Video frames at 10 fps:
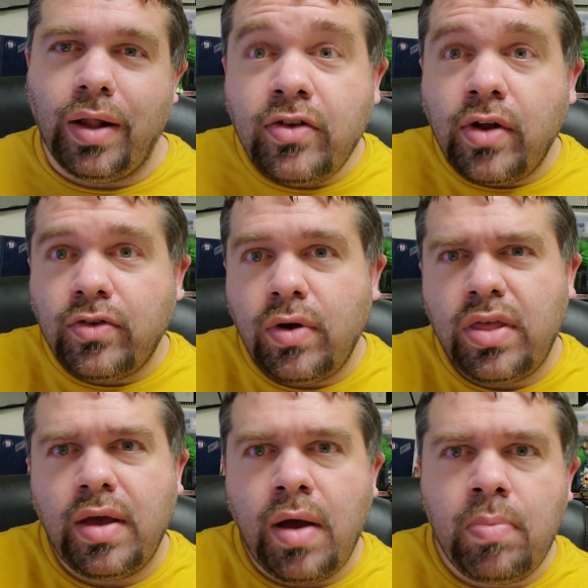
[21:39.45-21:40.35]
It's also, I
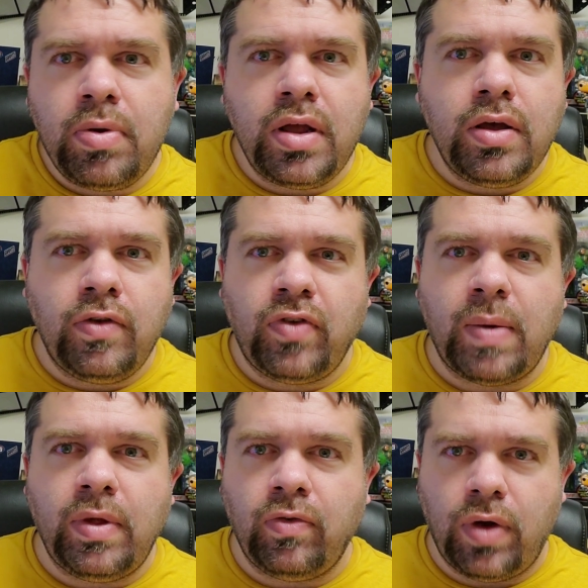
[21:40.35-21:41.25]
think, a pretty good
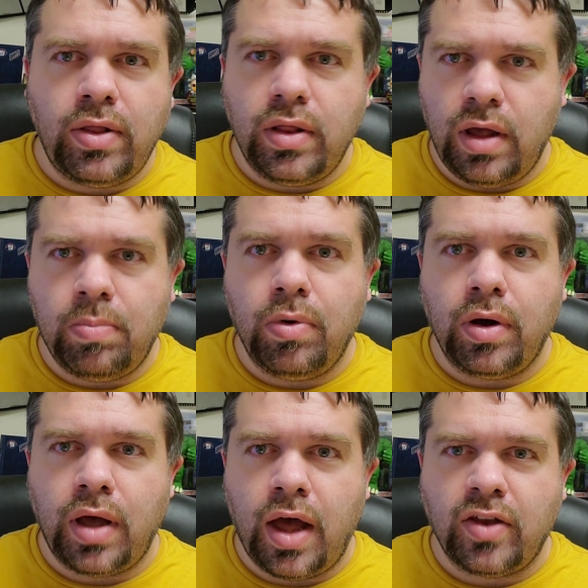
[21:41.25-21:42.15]
family-friendly
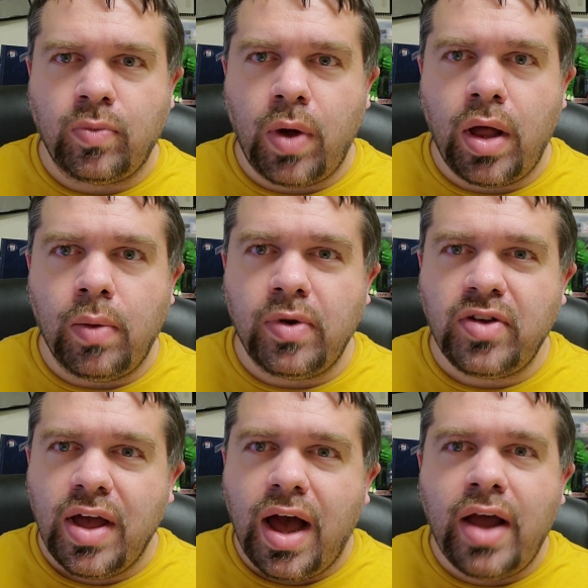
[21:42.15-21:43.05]
book as well, which
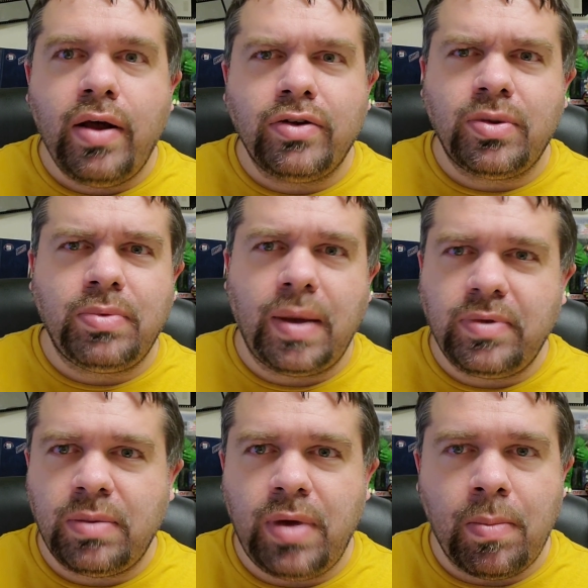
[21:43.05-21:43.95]
I know
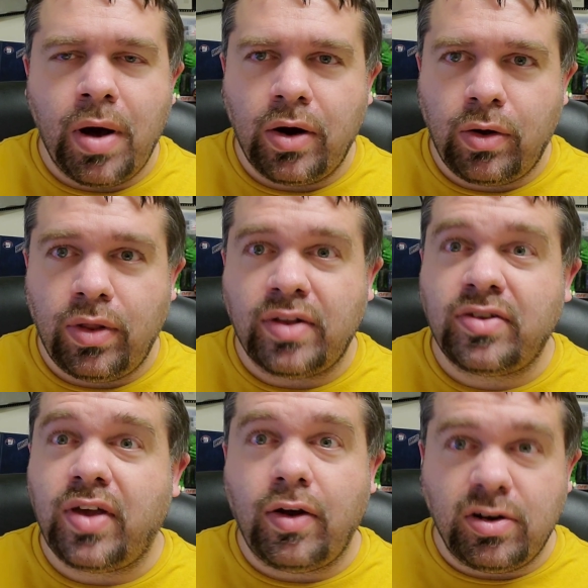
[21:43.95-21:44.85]
sometimes could be a moniker that
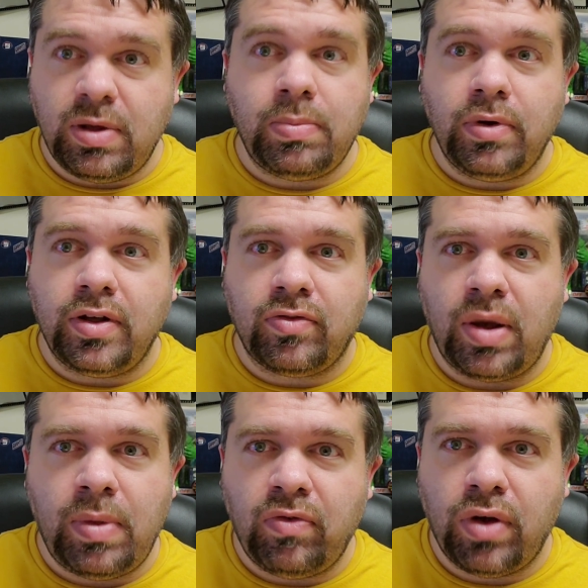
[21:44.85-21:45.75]
scares people, because
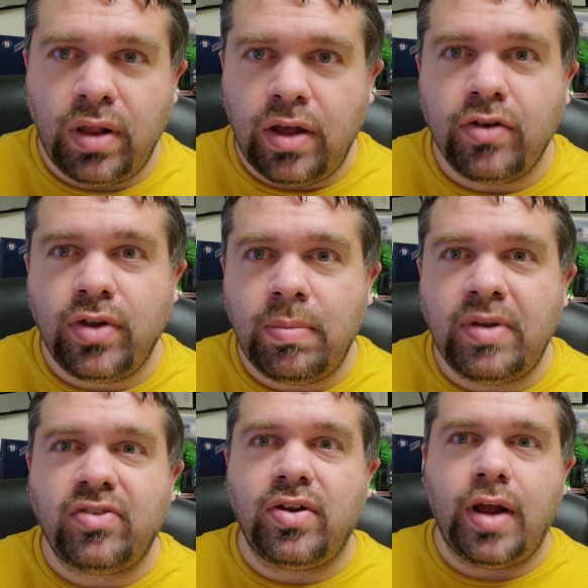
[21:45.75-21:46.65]
family-friendly usually
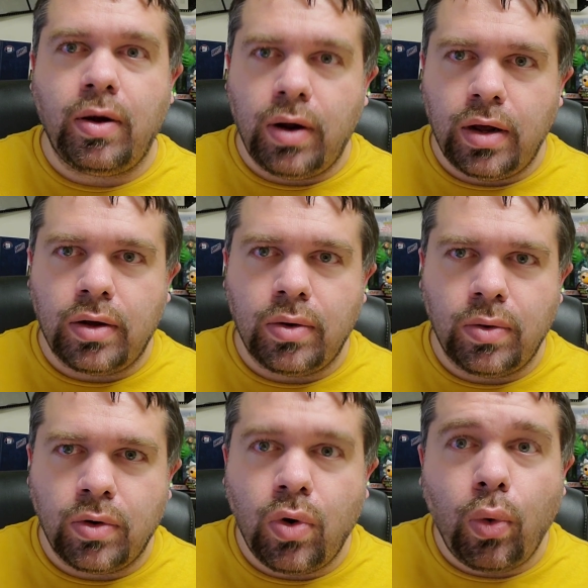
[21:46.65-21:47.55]
means generic
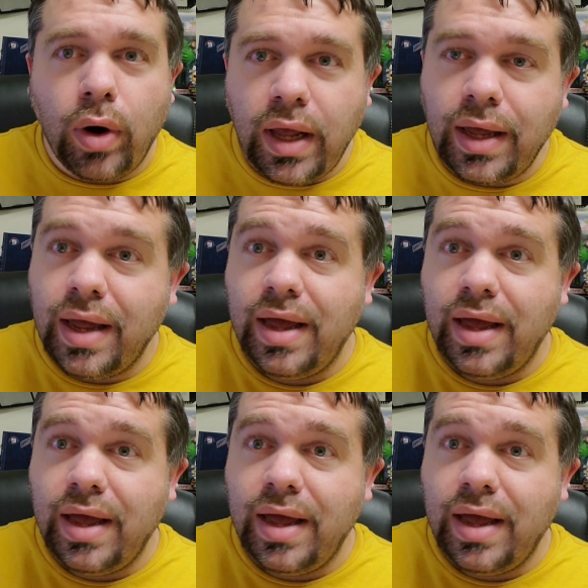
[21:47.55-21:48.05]
or corny,